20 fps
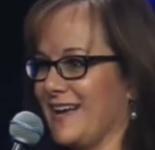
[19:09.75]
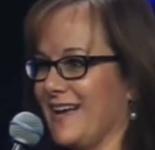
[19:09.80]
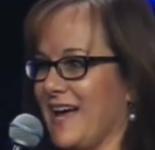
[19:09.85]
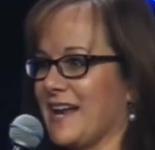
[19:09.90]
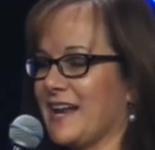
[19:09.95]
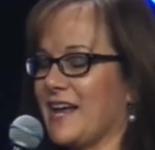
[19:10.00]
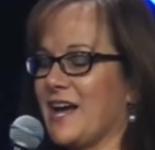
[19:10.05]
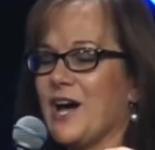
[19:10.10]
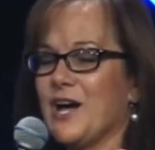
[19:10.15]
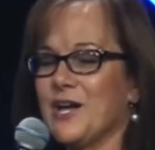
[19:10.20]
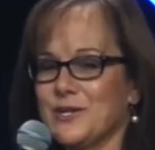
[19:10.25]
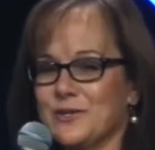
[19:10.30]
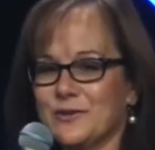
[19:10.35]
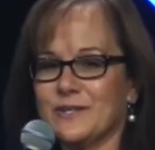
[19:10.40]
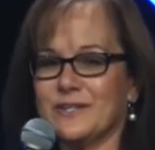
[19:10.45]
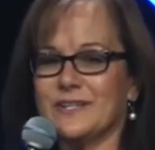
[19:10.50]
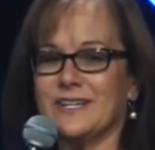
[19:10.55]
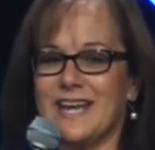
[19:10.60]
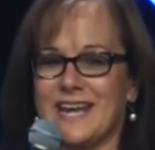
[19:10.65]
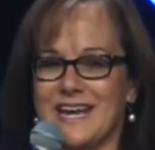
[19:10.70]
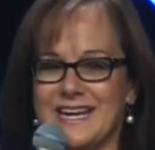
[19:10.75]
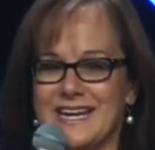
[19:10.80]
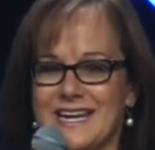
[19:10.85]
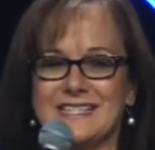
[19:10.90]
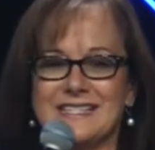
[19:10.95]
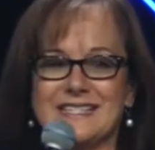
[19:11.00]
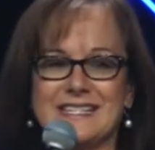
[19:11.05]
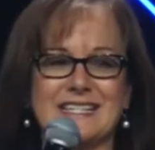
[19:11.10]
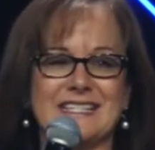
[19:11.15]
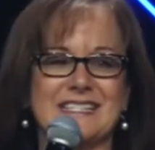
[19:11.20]
at
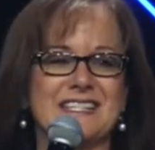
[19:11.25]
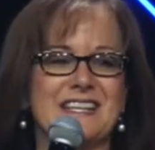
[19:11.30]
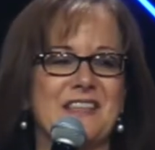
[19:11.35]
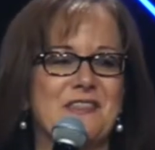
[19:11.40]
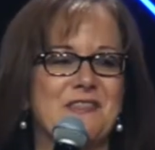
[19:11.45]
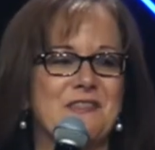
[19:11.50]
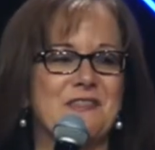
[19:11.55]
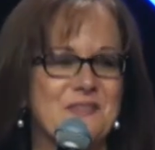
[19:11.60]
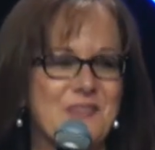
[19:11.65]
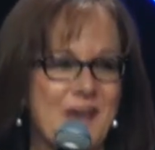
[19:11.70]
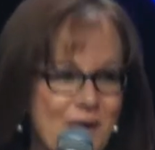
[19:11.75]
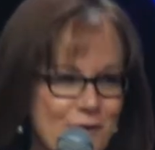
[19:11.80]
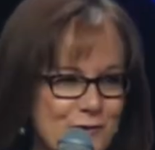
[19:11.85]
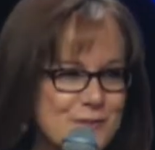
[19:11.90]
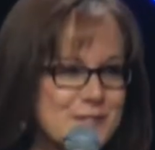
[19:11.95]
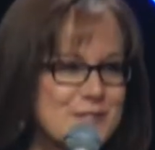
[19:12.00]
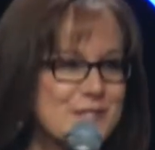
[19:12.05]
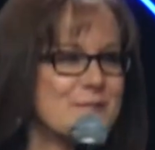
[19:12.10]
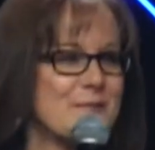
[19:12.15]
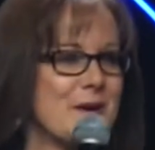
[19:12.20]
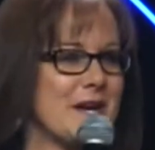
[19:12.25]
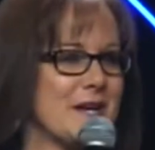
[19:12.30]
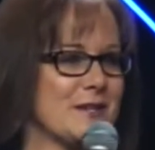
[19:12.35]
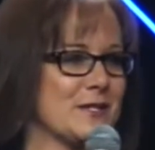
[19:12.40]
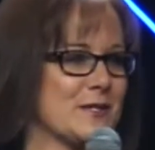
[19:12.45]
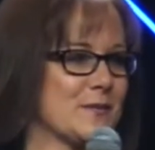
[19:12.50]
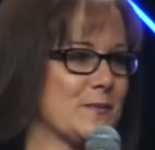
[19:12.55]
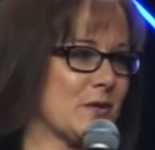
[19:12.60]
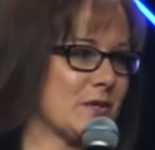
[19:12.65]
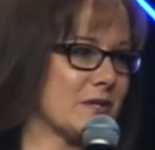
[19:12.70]
186,000
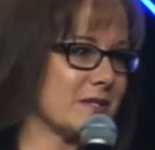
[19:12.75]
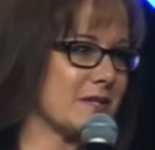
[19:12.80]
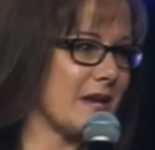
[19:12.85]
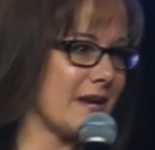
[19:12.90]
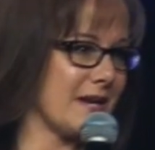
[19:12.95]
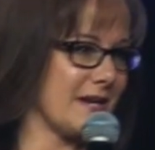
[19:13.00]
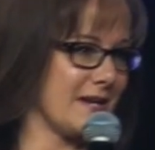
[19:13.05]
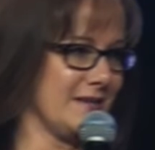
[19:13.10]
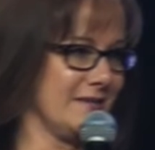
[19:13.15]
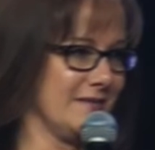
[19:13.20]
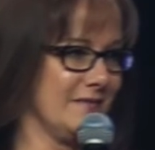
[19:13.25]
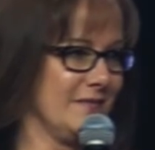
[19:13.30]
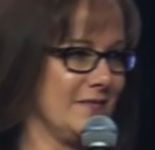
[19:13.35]
miles per second.